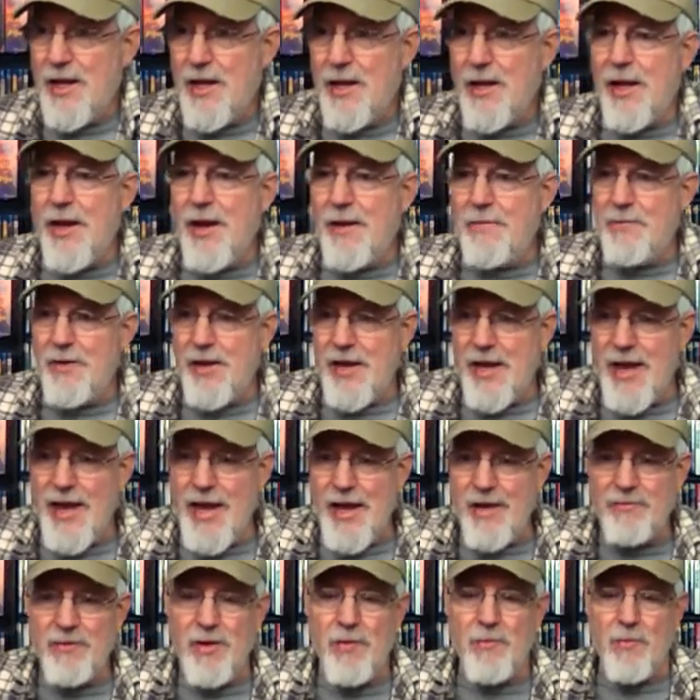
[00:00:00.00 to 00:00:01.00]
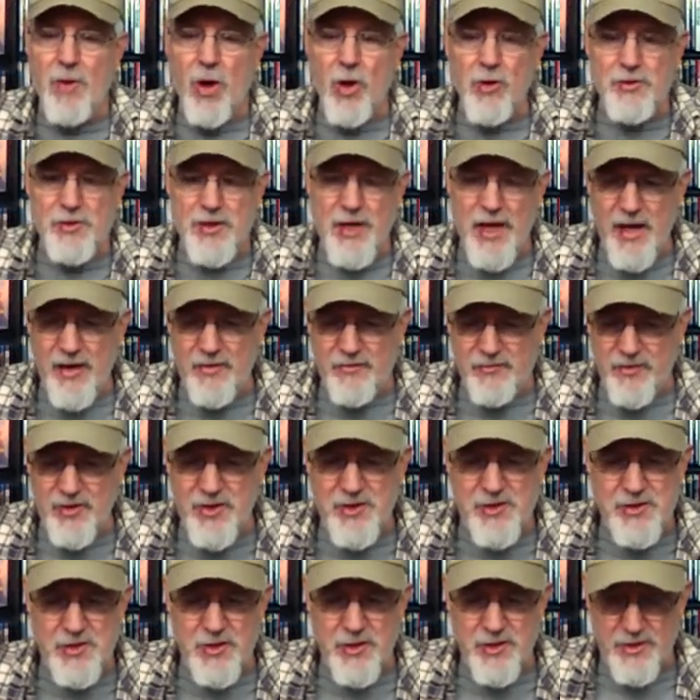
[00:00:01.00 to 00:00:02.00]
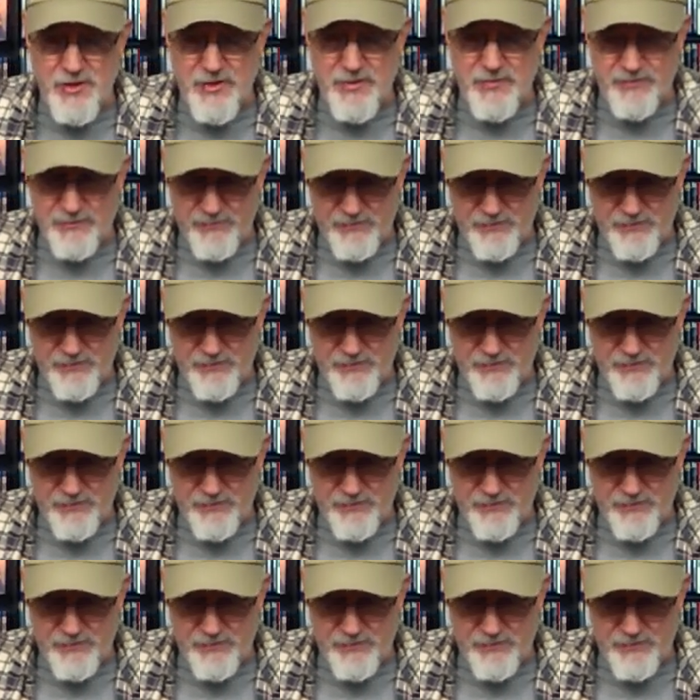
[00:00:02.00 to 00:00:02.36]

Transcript: Then we have a multi-feature.